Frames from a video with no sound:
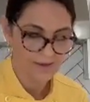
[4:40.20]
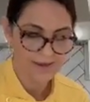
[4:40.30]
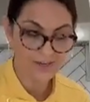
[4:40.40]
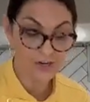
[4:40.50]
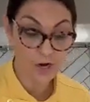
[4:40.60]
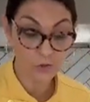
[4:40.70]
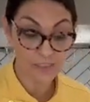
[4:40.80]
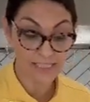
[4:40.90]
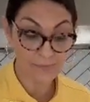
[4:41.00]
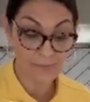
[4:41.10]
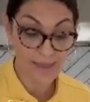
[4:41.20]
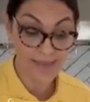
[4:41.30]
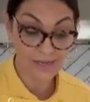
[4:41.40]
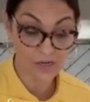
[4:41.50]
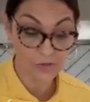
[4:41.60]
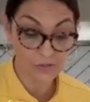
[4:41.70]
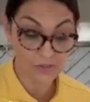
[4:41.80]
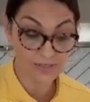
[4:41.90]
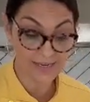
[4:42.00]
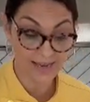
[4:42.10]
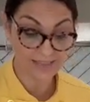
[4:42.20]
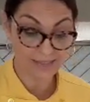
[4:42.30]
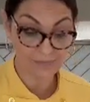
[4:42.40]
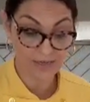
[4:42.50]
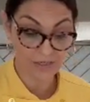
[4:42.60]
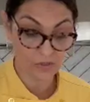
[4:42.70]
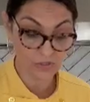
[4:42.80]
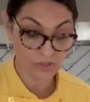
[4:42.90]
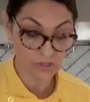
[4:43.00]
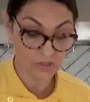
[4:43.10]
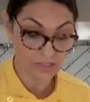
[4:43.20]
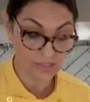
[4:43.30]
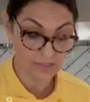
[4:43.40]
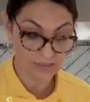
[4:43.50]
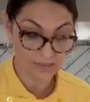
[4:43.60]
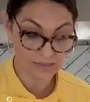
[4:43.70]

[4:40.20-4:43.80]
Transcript: And you know, tomatoes, you can add tomatoes to this.